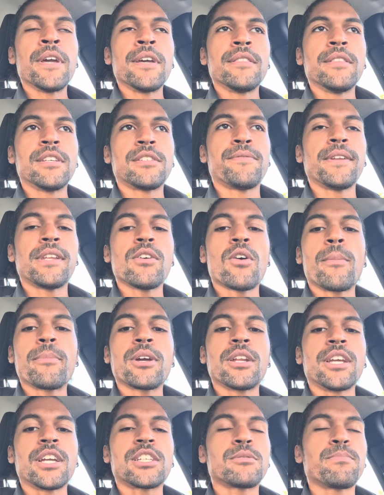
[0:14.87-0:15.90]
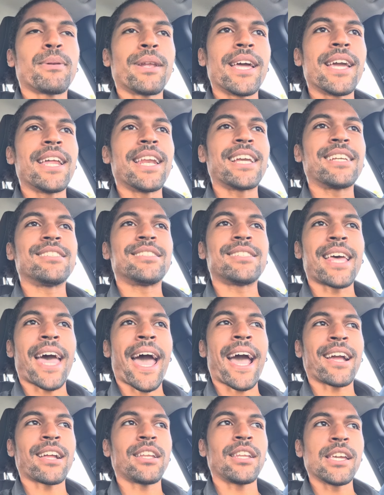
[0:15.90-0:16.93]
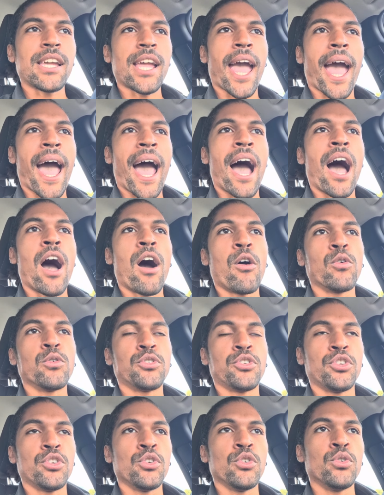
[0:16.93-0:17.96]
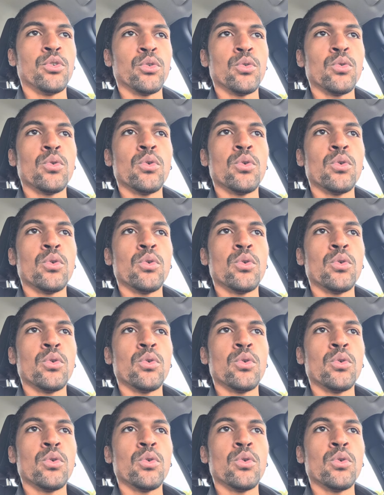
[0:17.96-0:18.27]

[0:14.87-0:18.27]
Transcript: This video I'm going to explain exactly how to